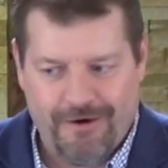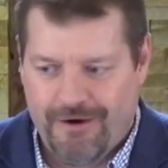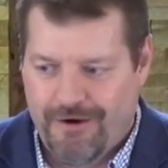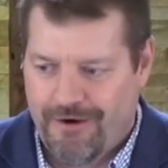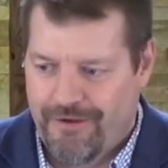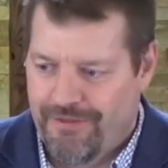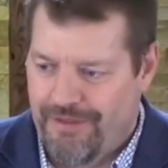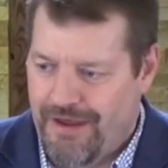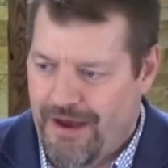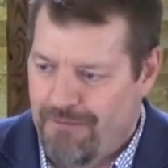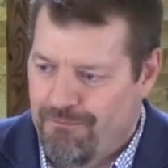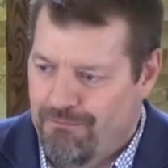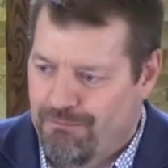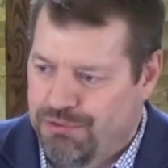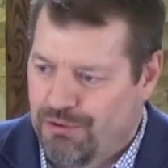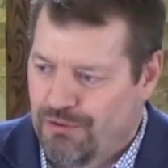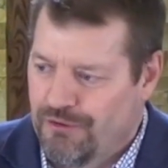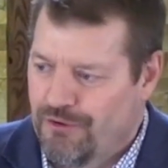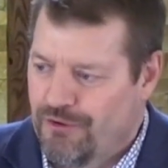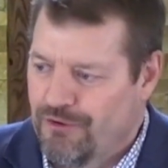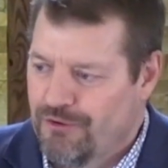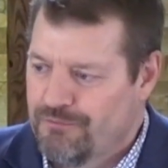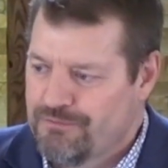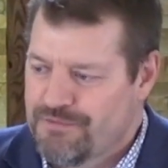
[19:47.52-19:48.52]
that
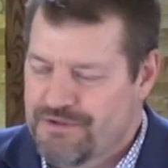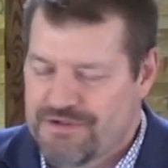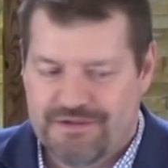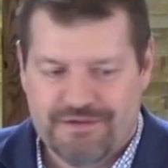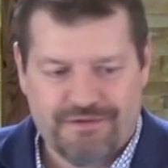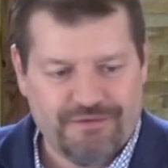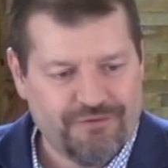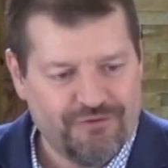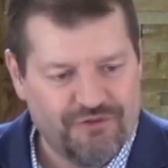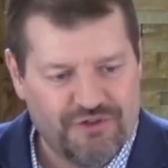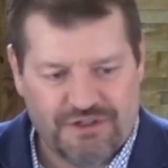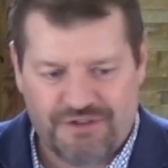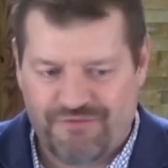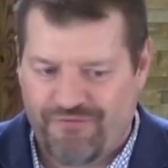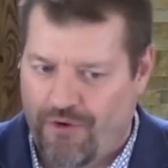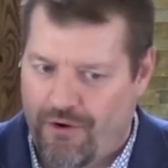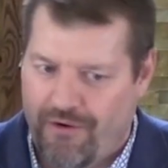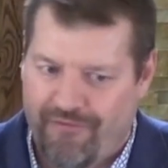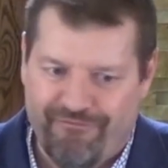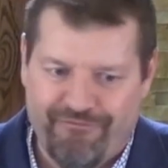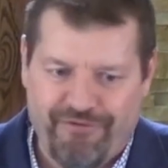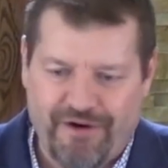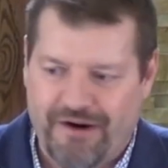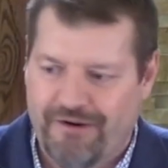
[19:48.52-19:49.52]
blooms just
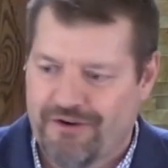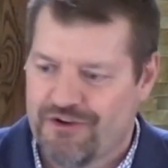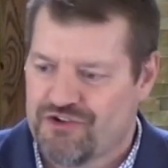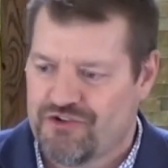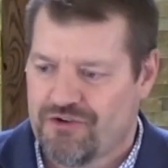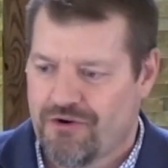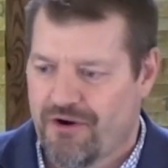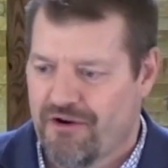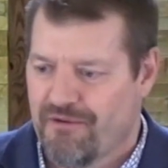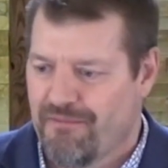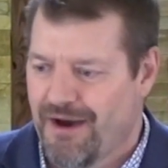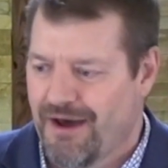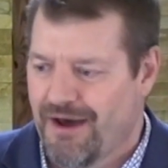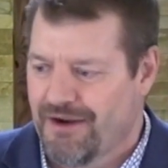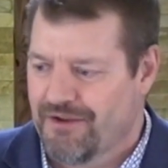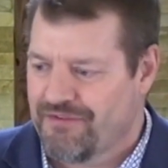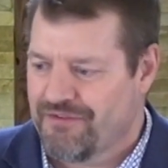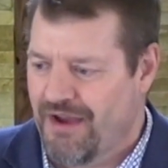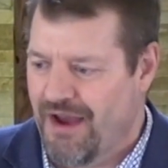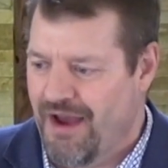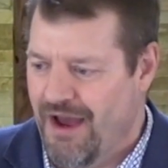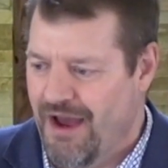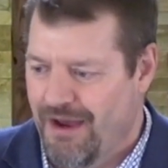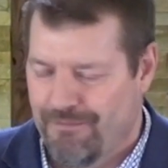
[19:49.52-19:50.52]
for a very short amount of
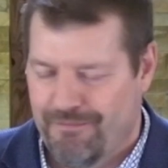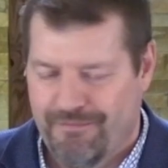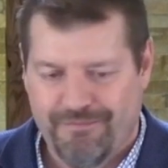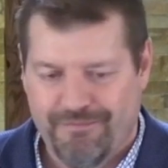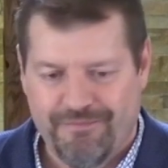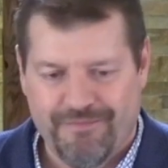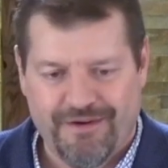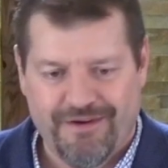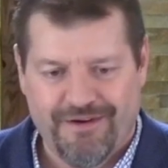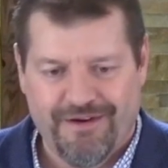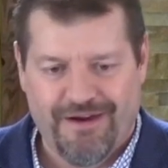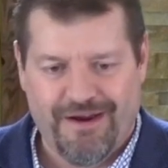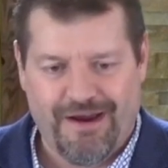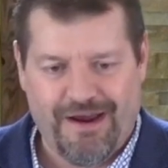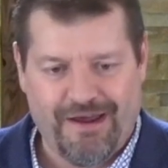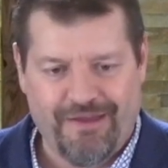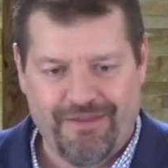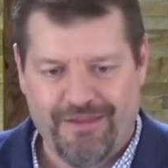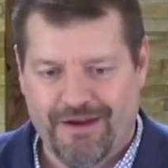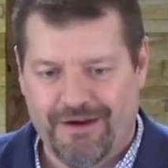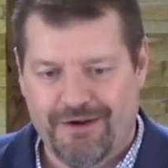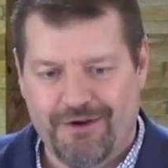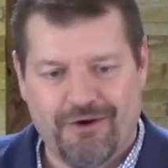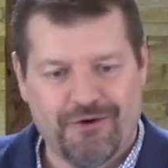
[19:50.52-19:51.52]
time
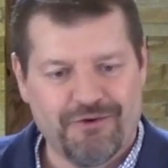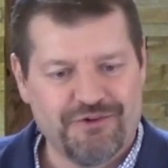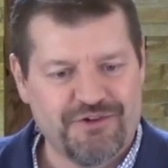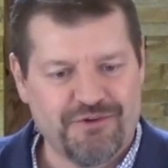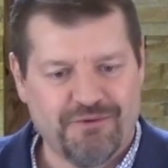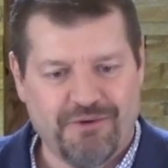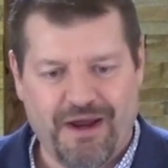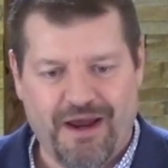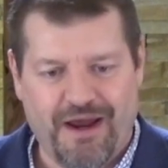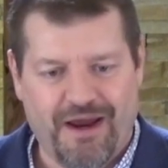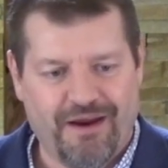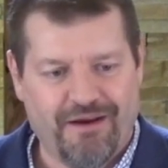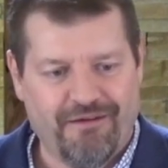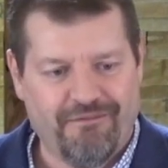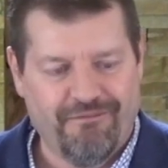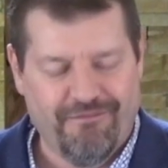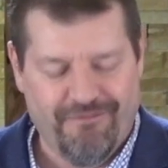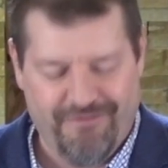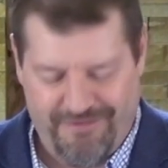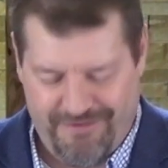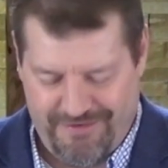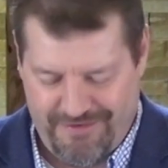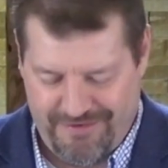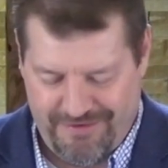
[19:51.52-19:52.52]
and then goes away.
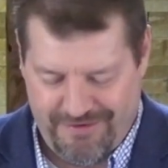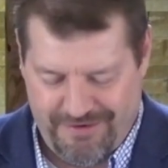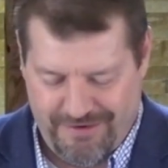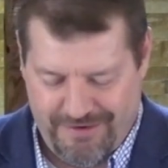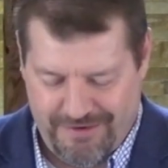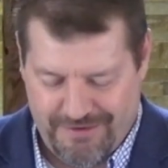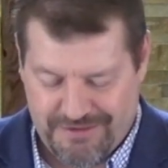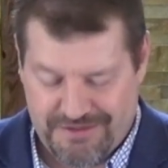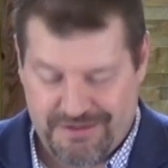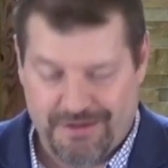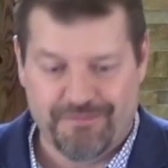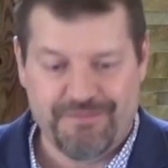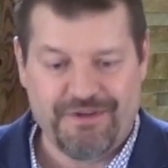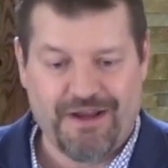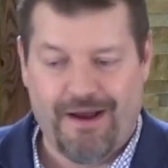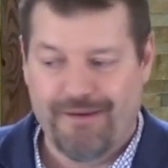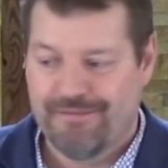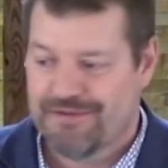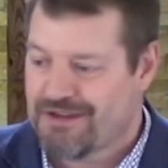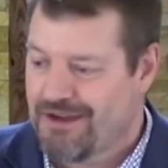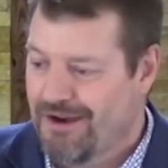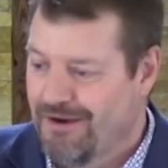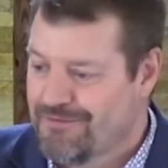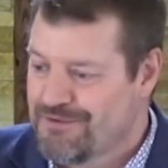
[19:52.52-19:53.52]

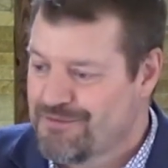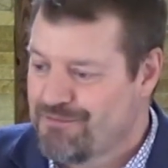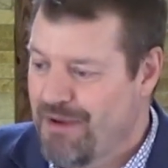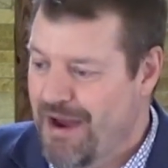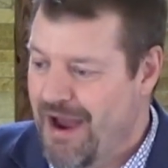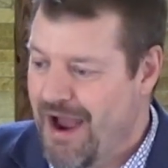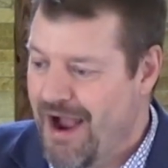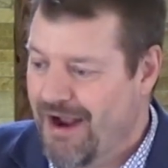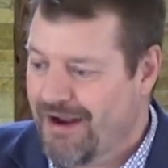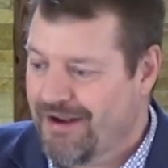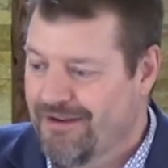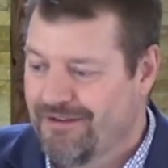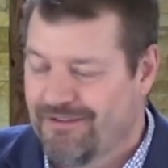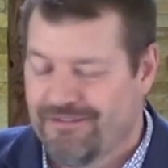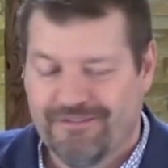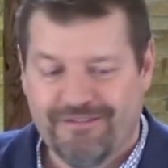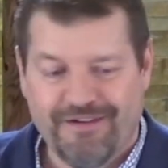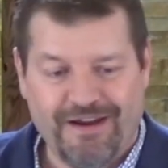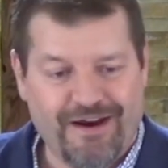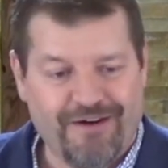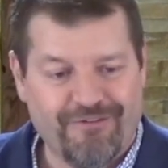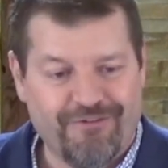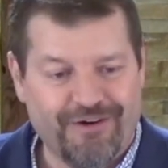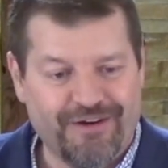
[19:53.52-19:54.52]
Sometimes comes back
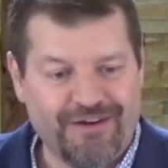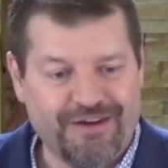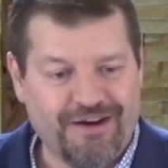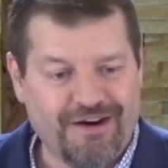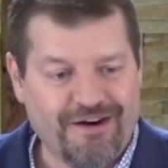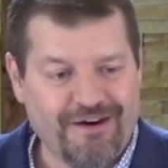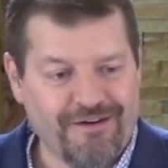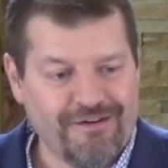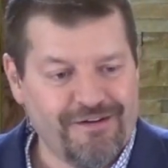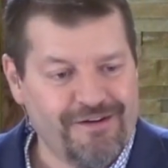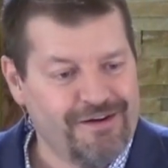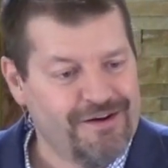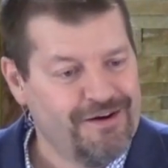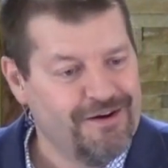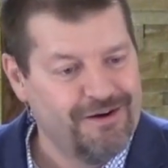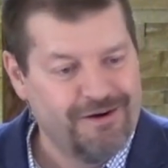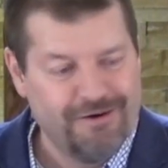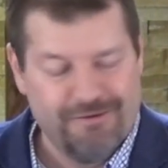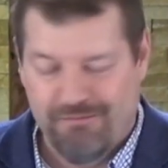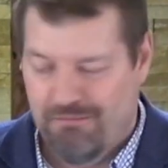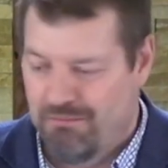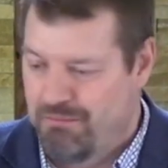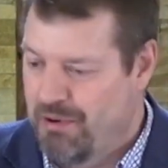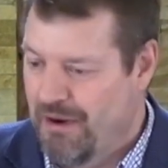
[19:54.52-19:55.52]
every year,
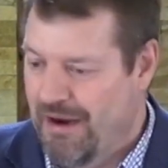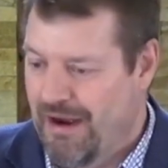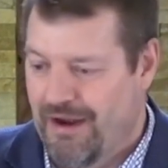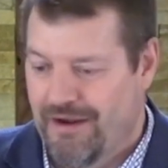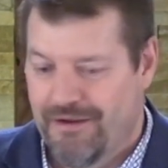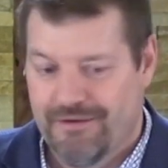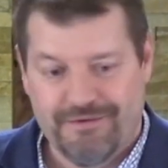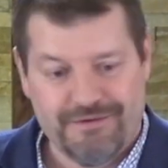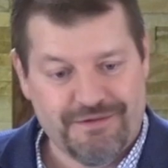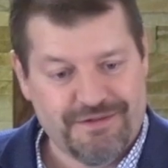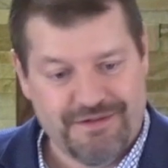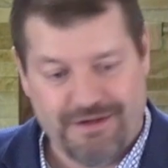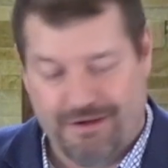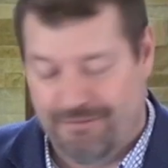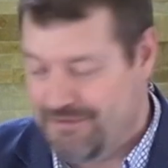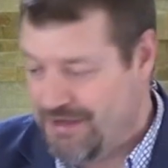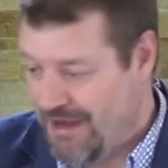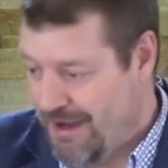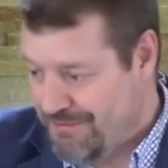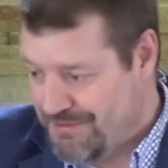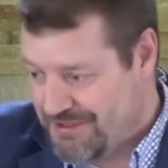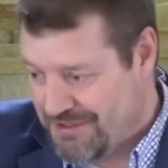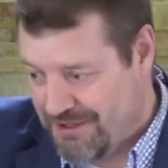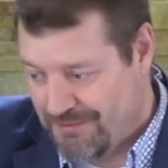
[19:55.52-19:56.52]
but
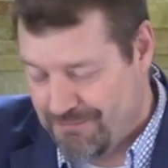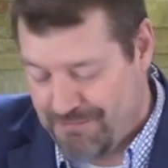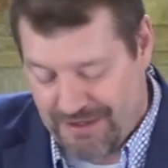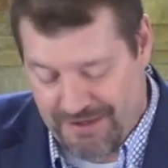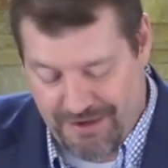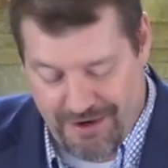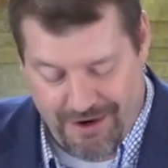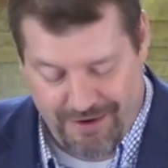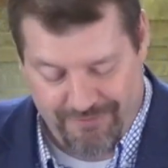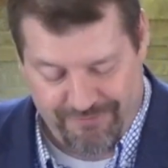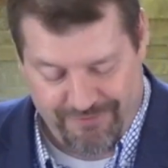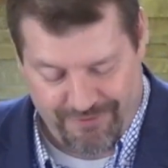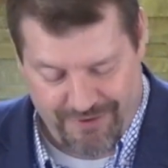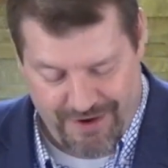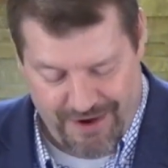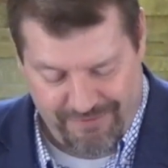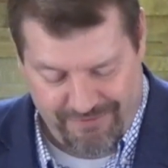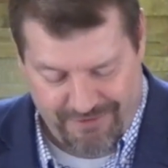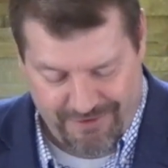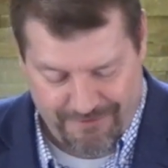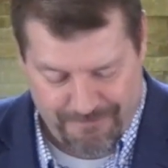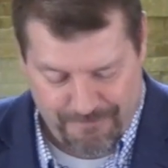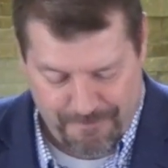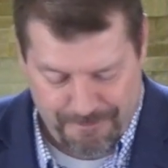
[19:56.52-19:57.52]
sometimes can be gone
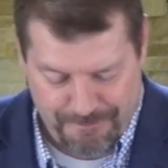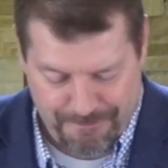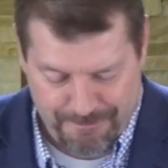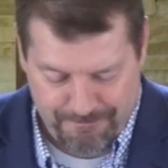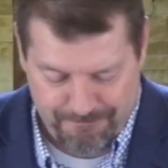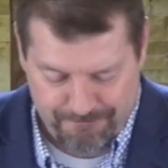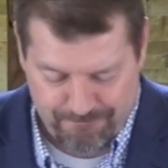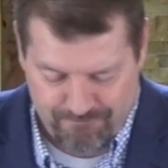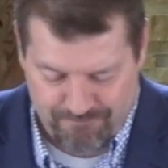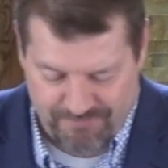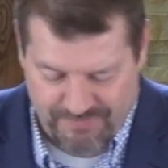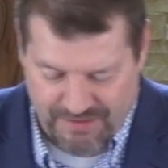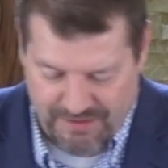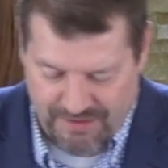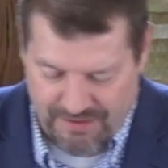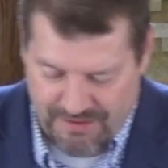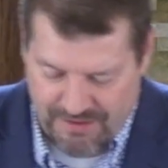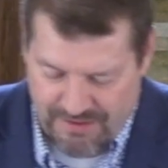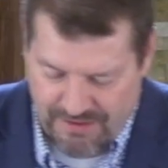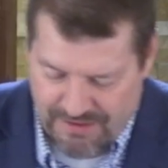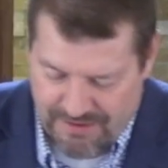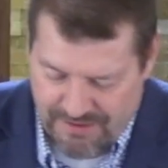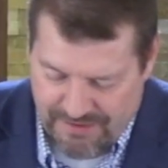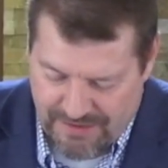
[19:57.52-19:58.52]
forever.
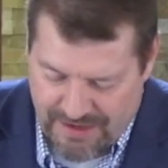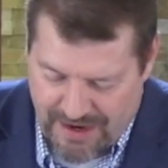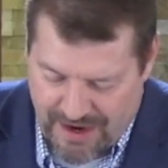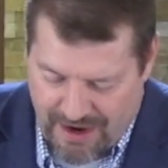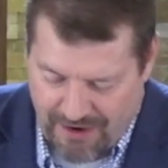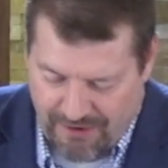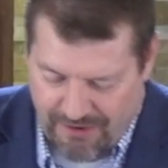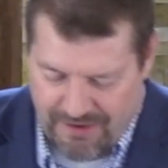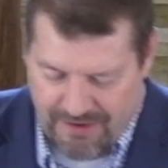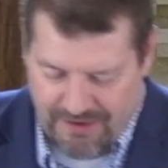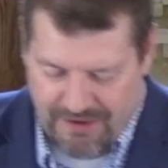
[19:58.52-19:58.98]
Now,